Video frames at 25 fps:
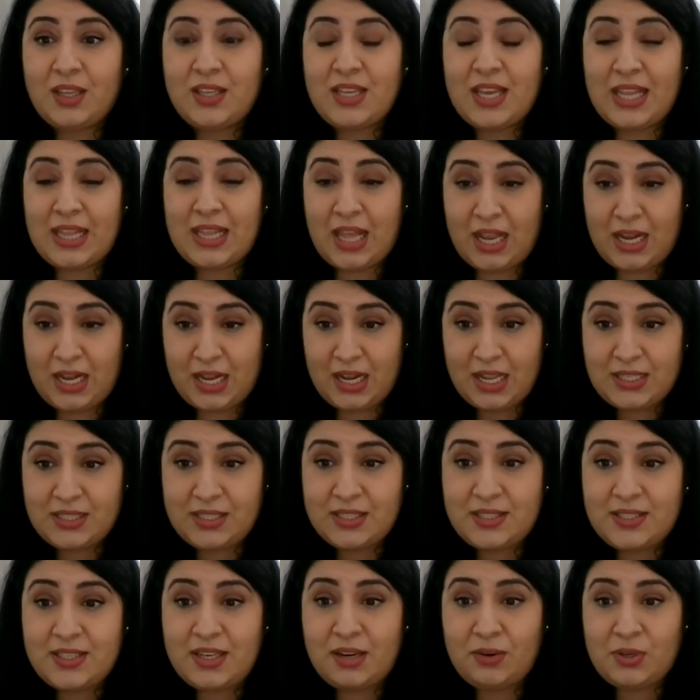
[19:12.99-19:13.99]
And
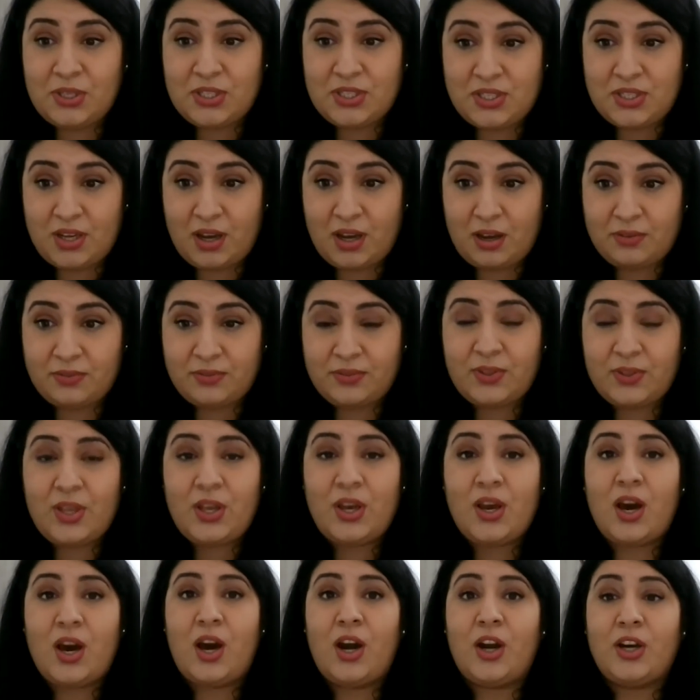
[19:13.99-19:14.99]
unnecessary stuff
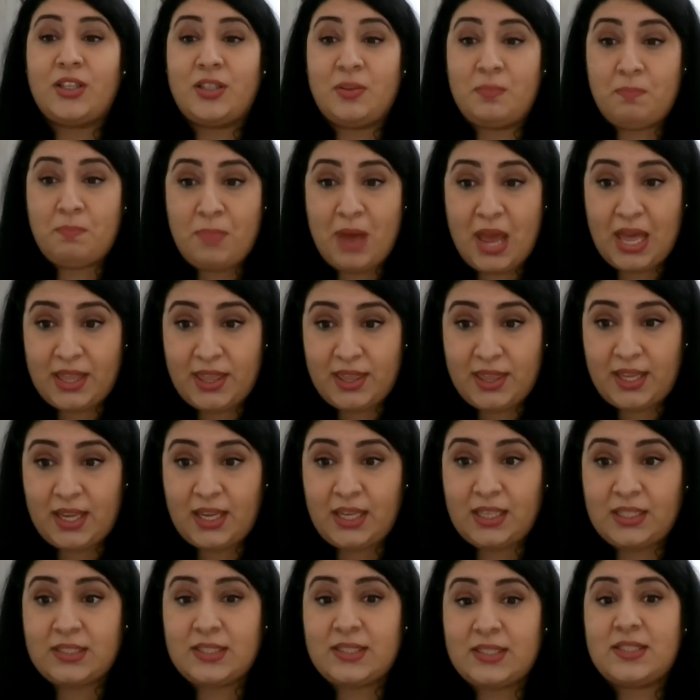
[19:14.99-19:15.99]
are the bad
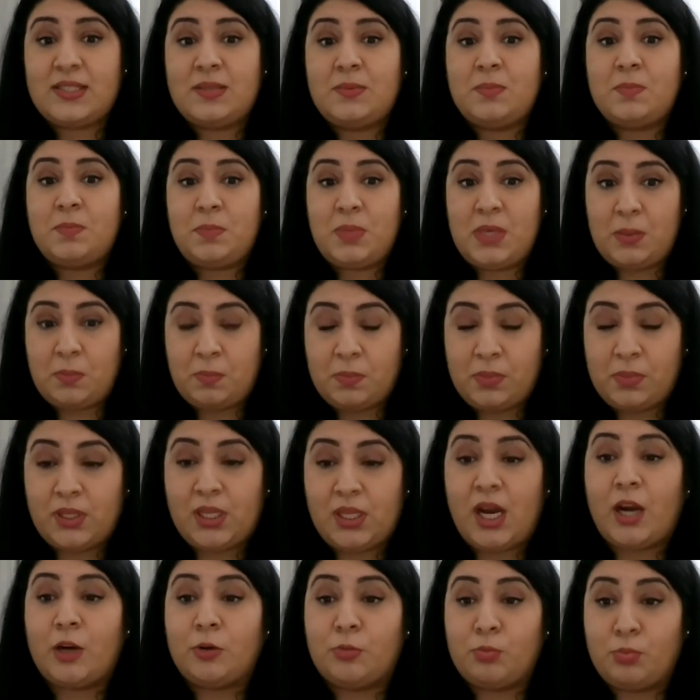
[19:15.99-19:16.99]
things
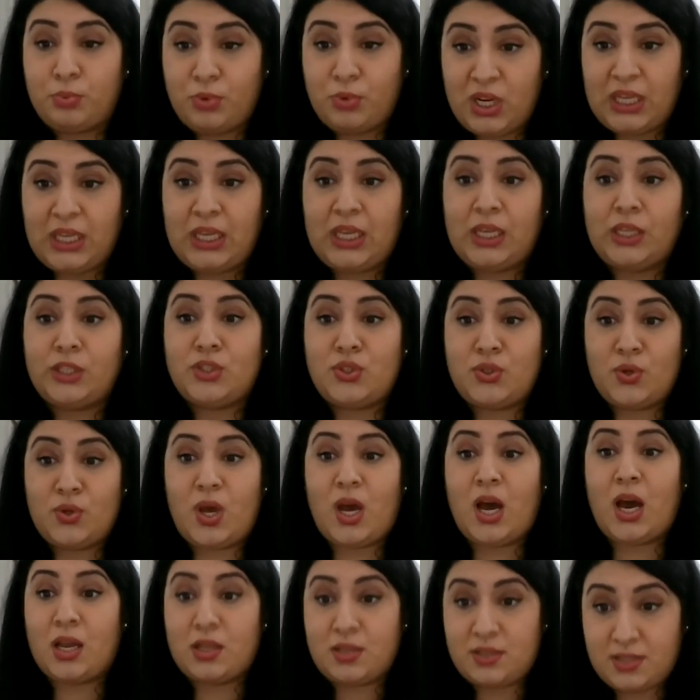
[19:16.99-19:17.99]
people are bringing to
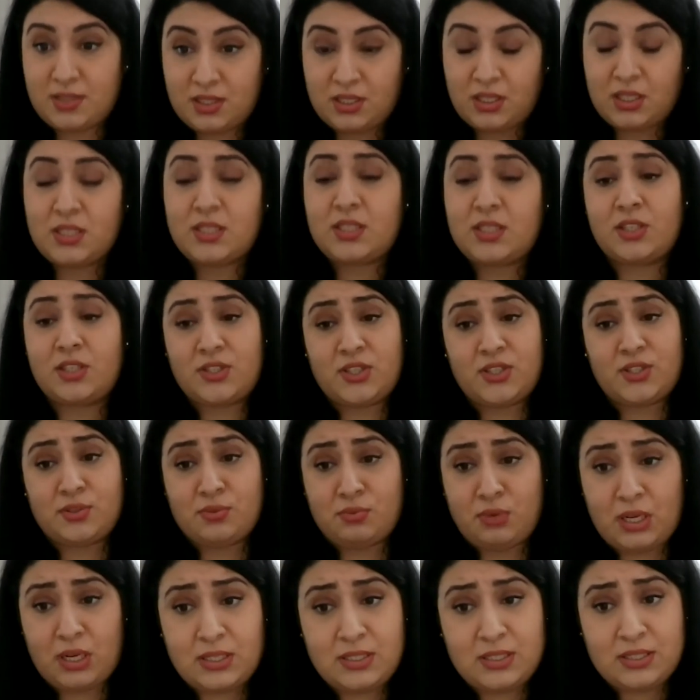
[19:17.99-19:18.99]
us, such as
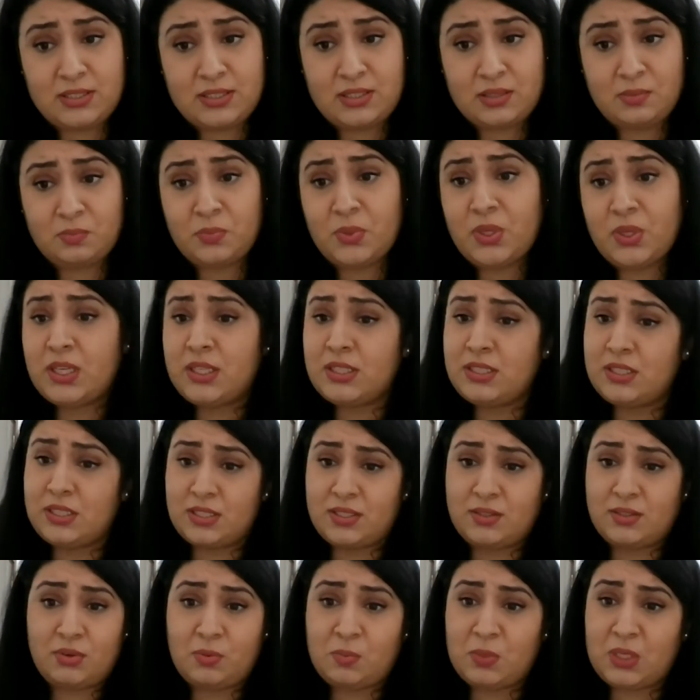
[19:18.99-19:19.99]
racism,
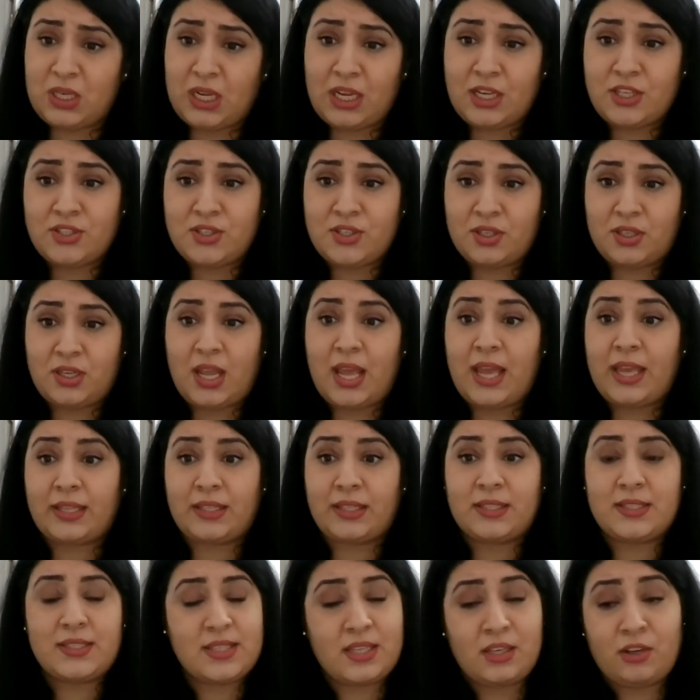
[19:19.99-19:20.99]
discrimination,
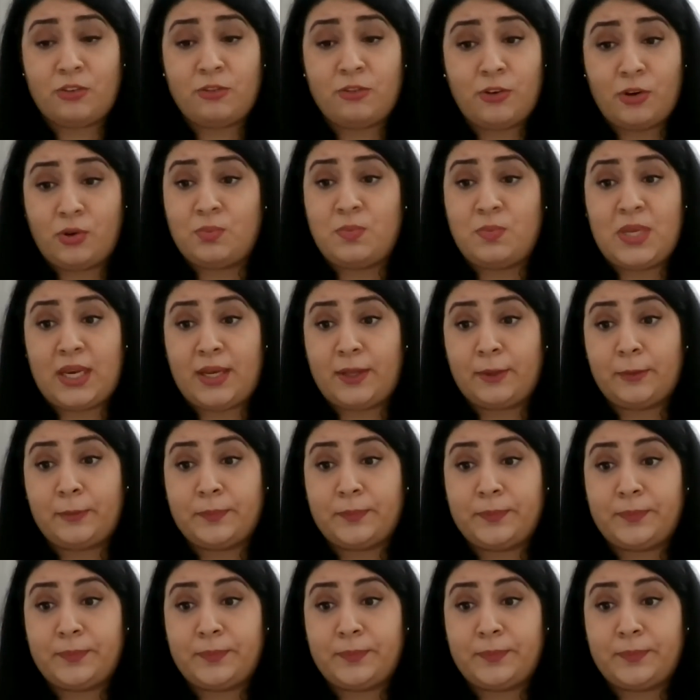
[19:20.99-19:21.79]
and xenophobia.